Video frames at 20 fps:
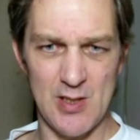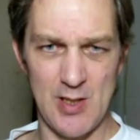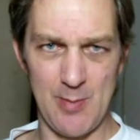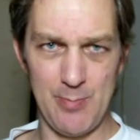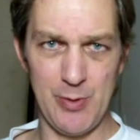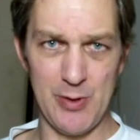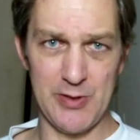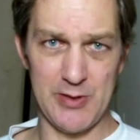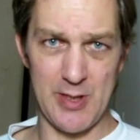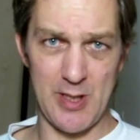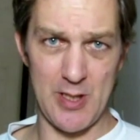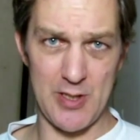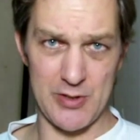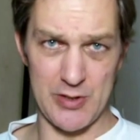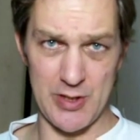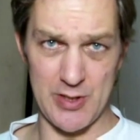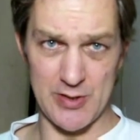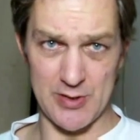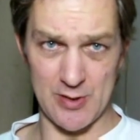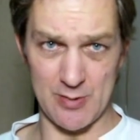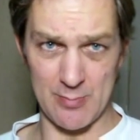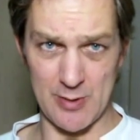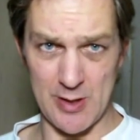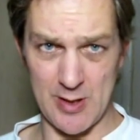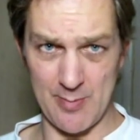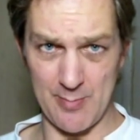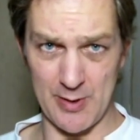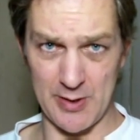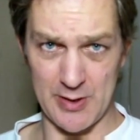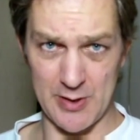I put tire chains on
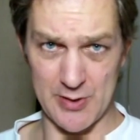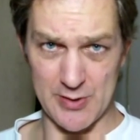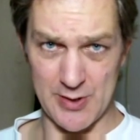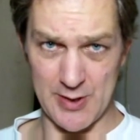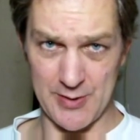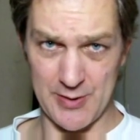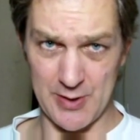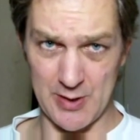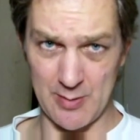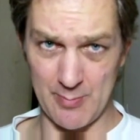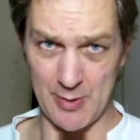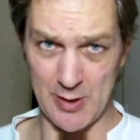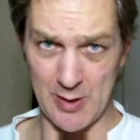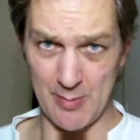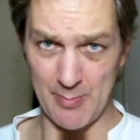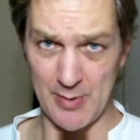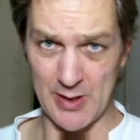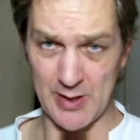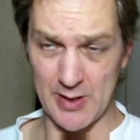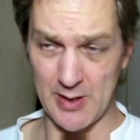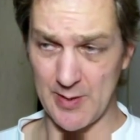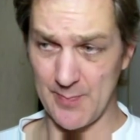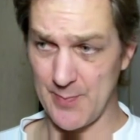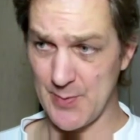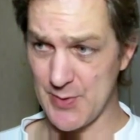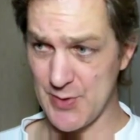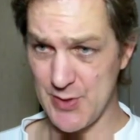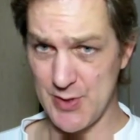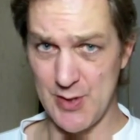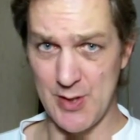mine because I think it made a big
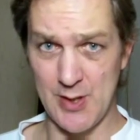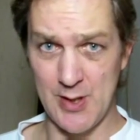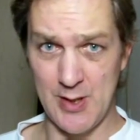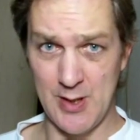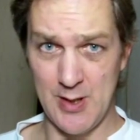difference.